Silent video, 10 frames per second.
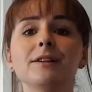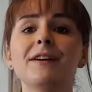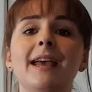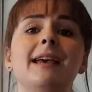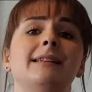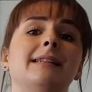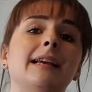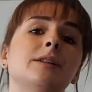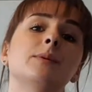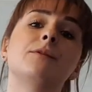of
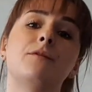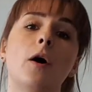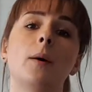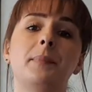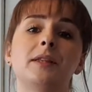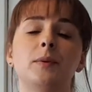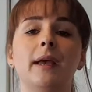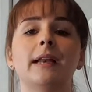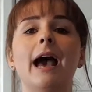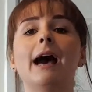Hastings was fought
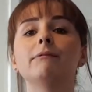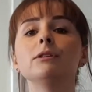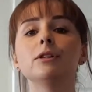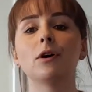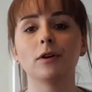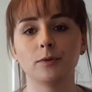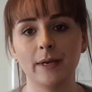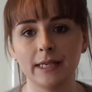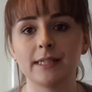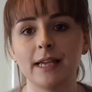between Harold
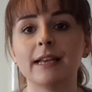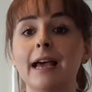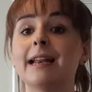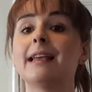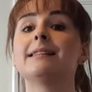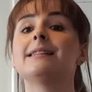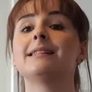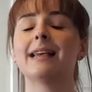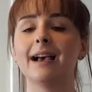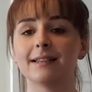Godwinson and his
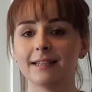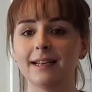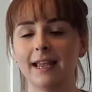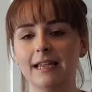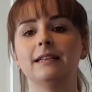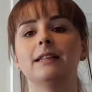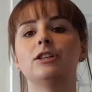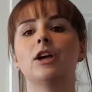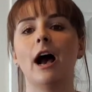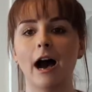Saxon
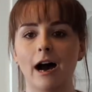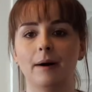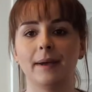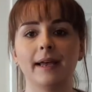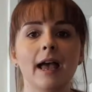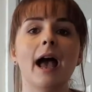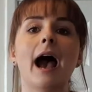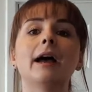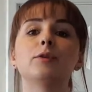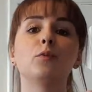English army
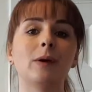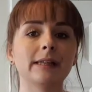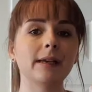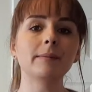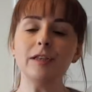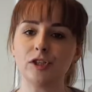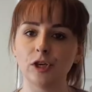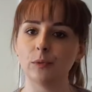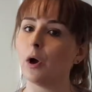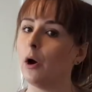and William,
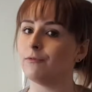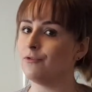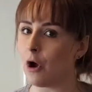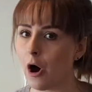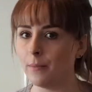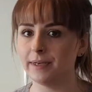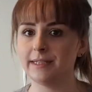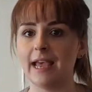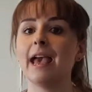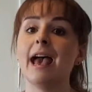Duke of
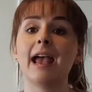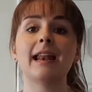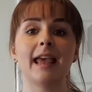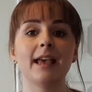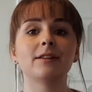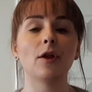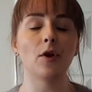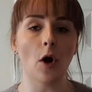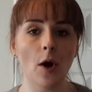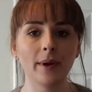Normandy and his
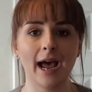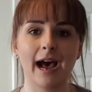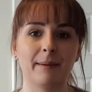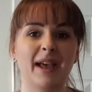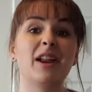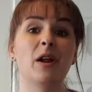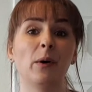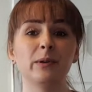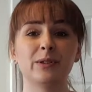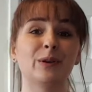Norman army, and
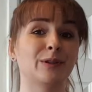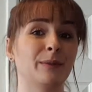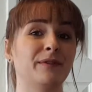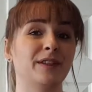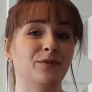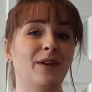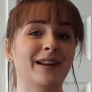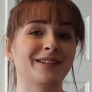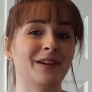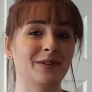also some of his
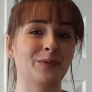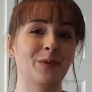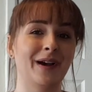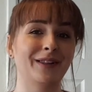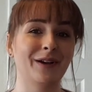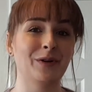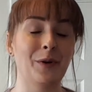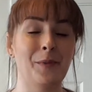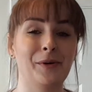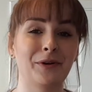friends as well that had
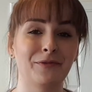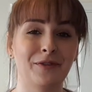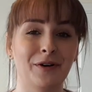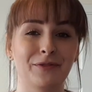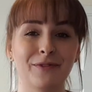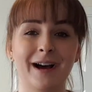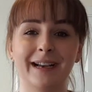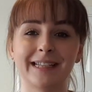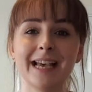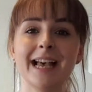come on for the
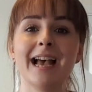ride.